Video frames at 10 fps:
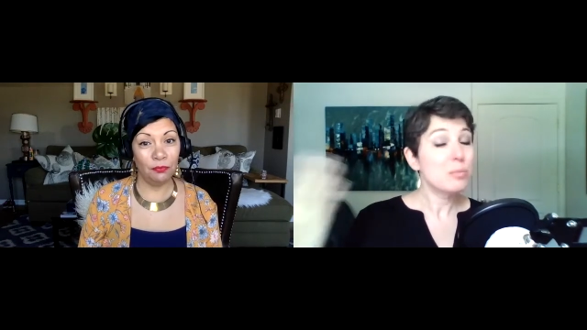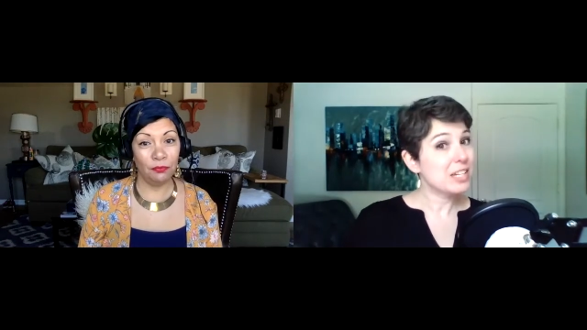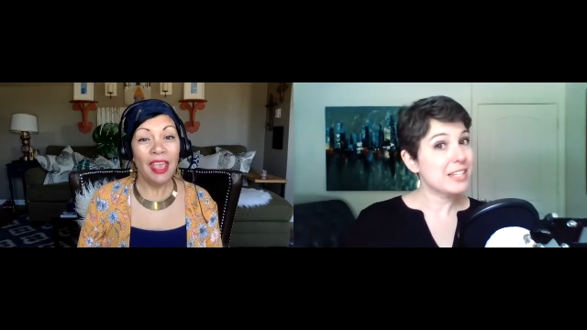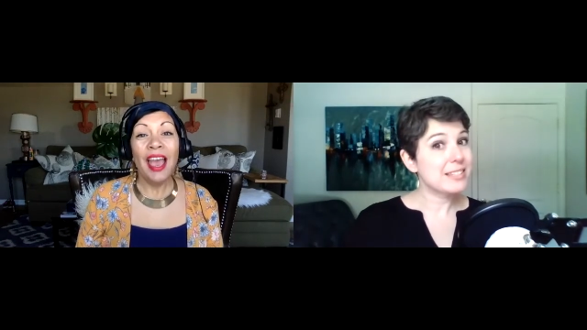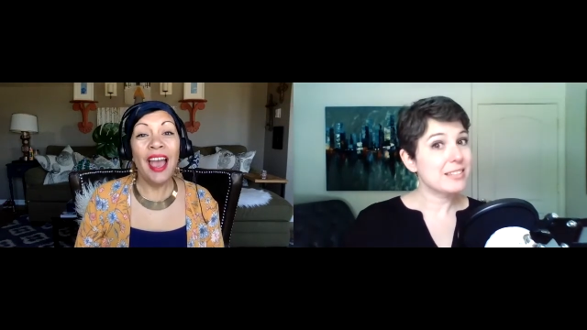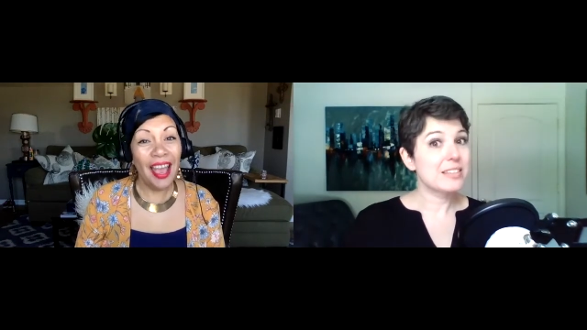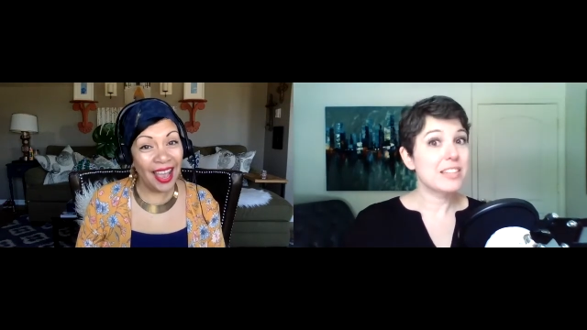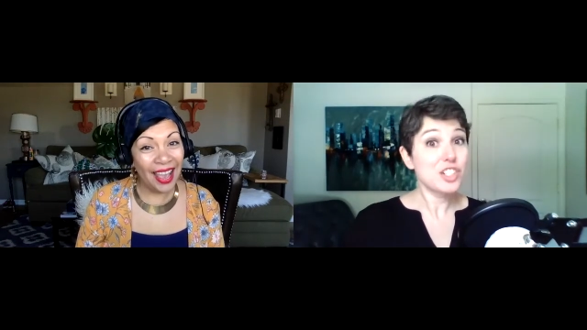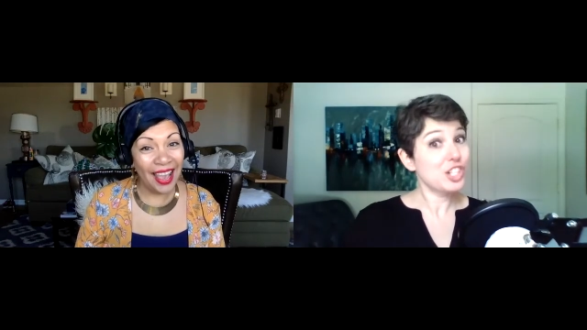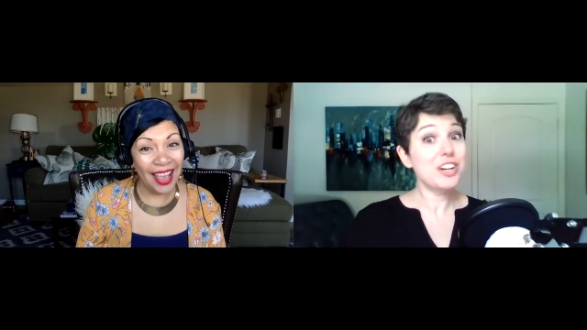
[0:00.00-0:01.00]
Speaker 1: because there's
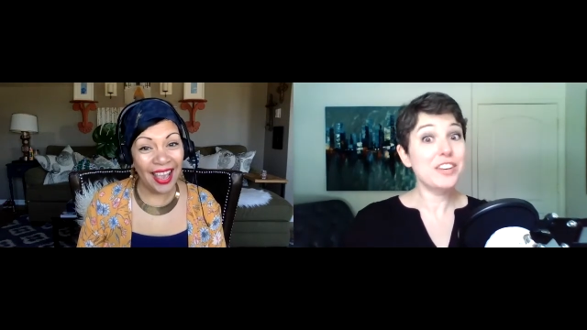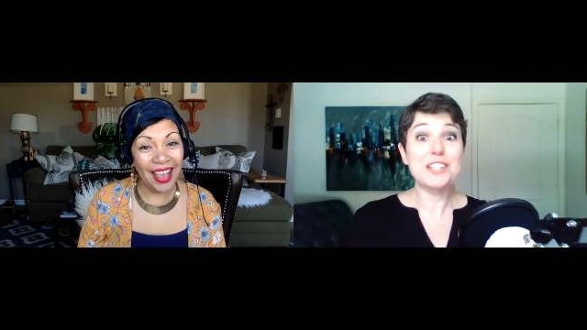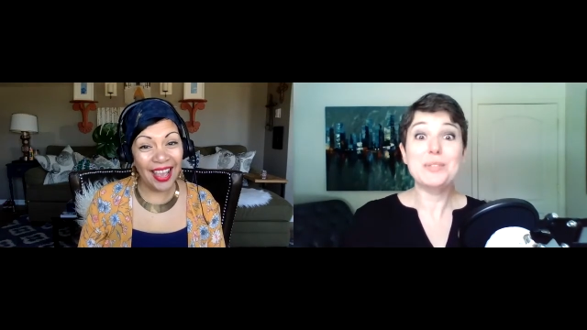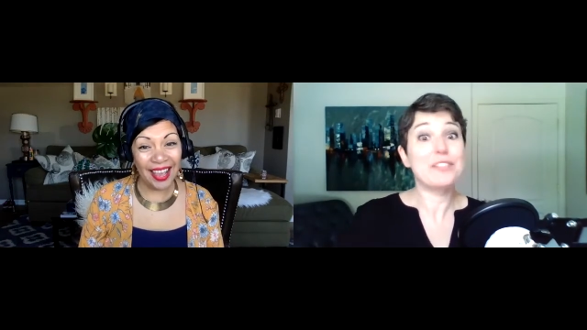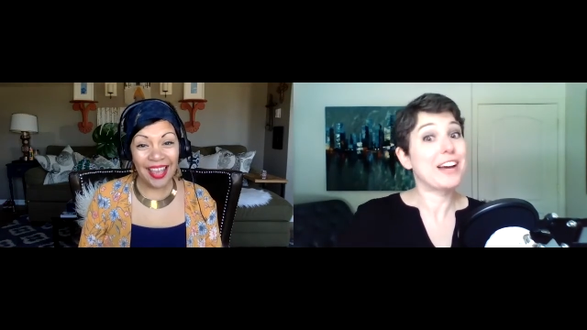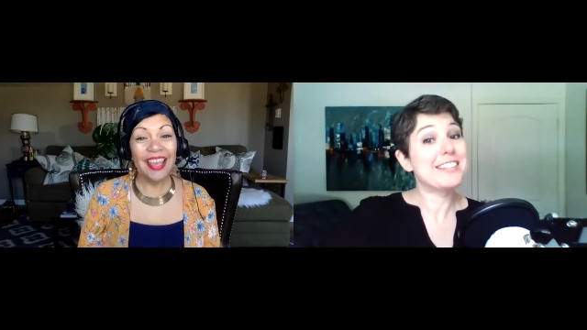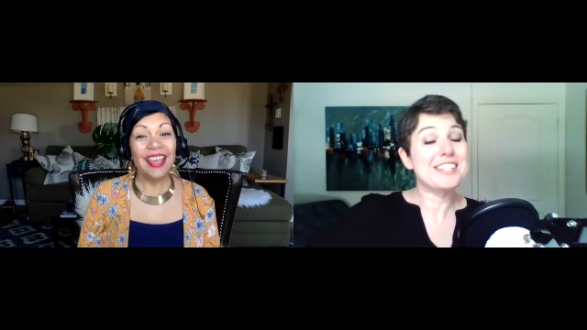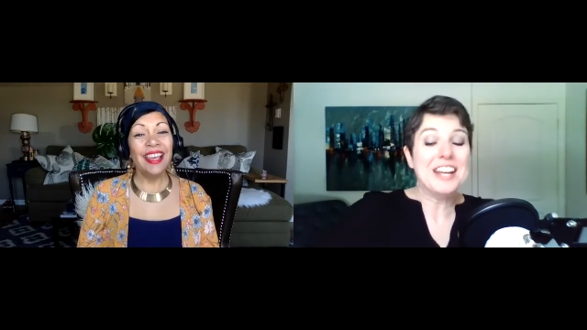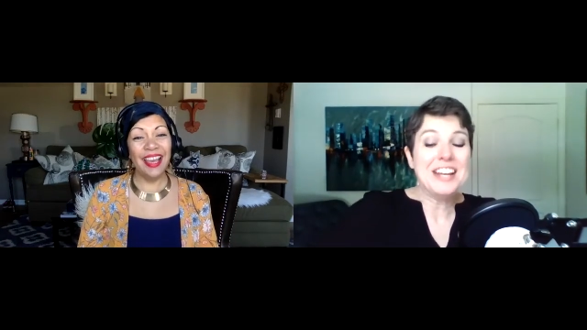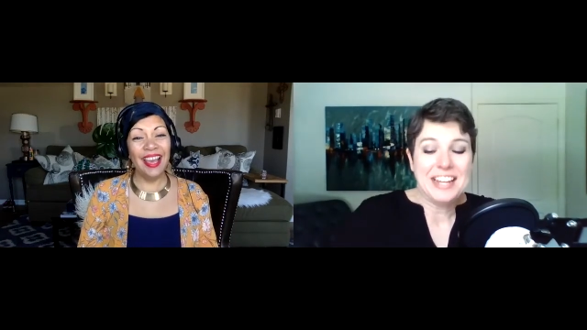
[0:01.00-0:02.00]
two of us. We've got
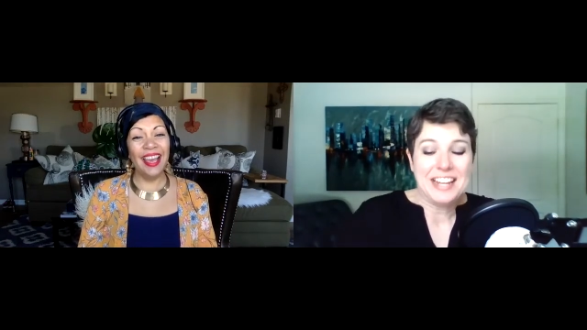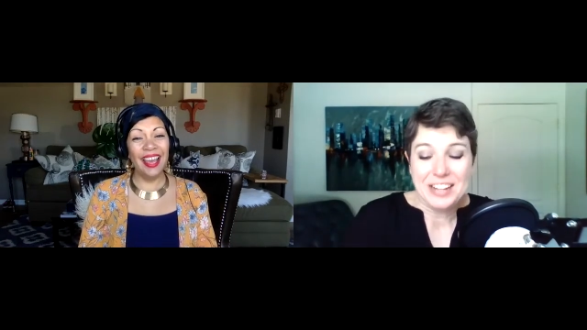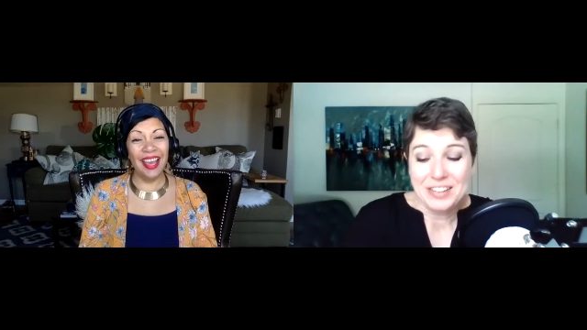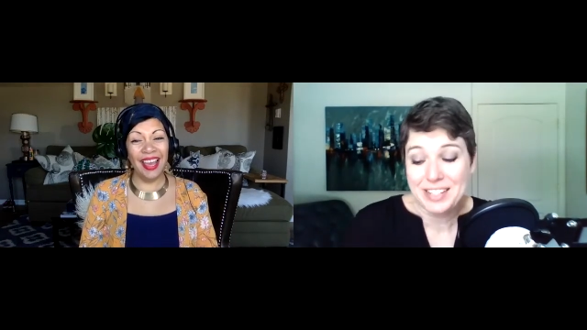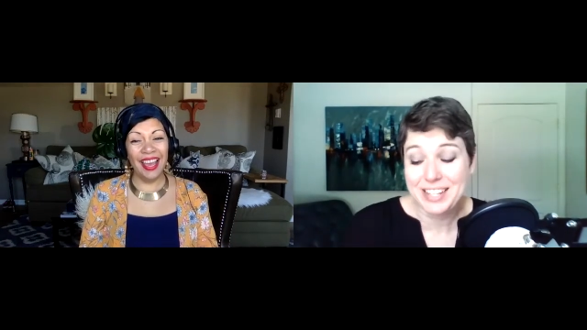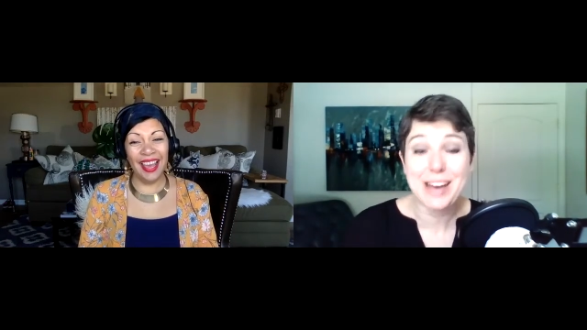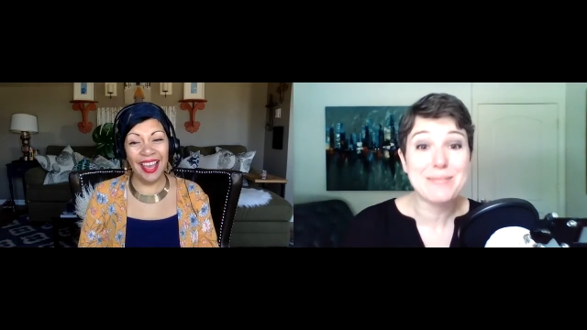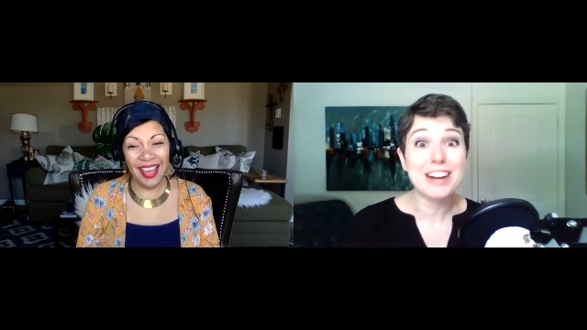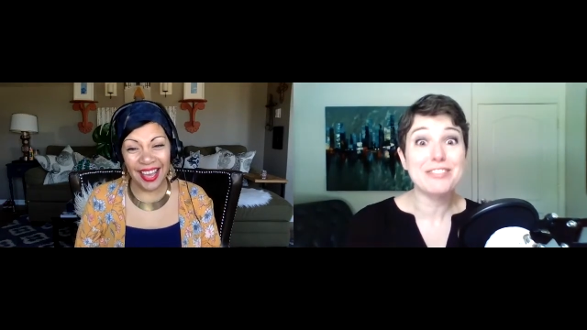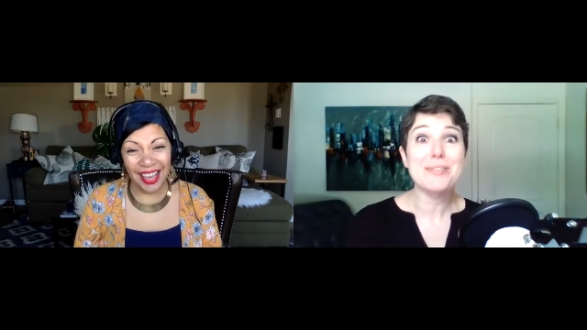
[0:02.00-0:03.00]
to come at
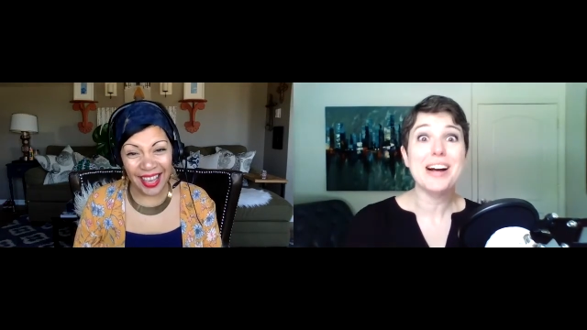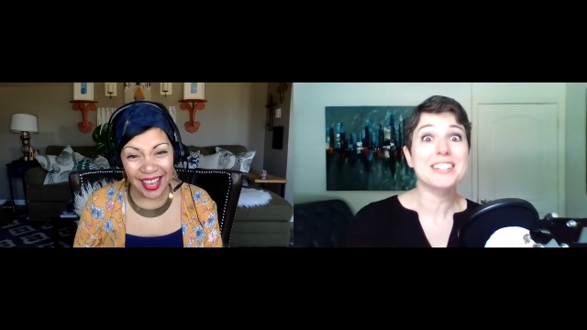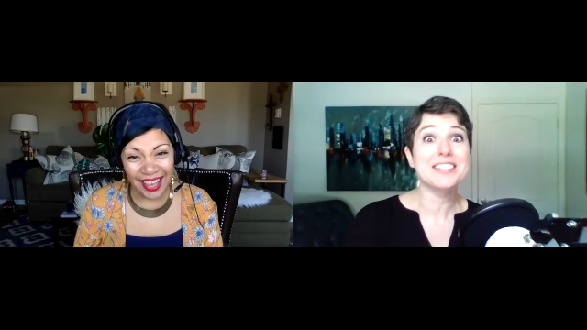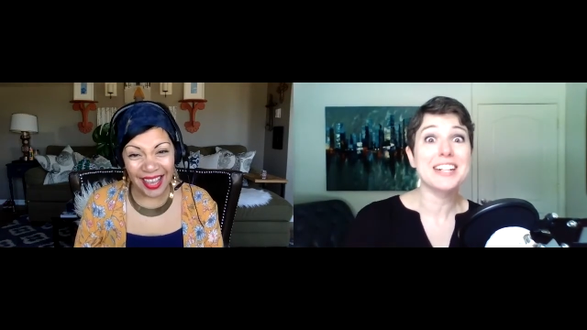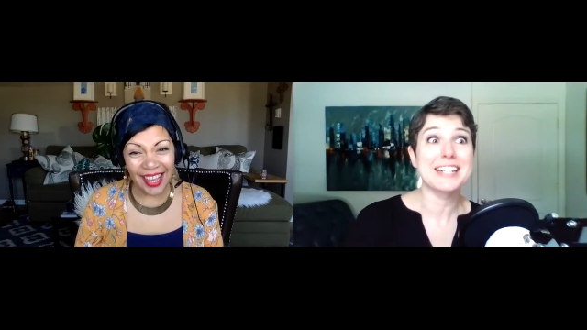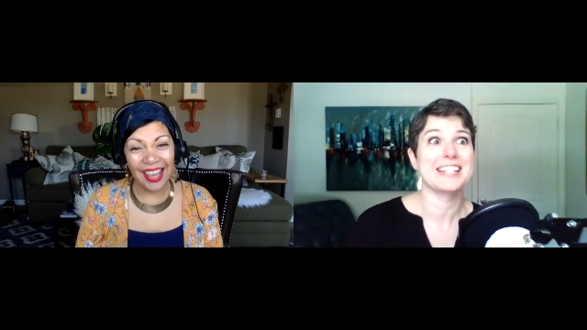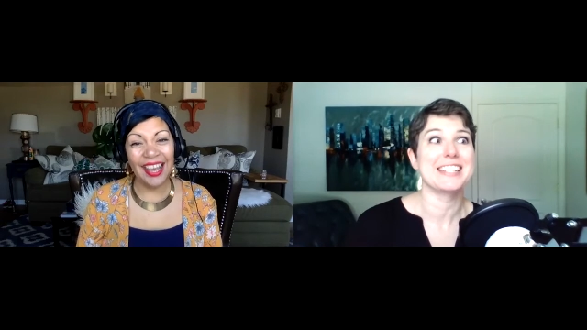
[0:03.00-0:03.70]
it from all directions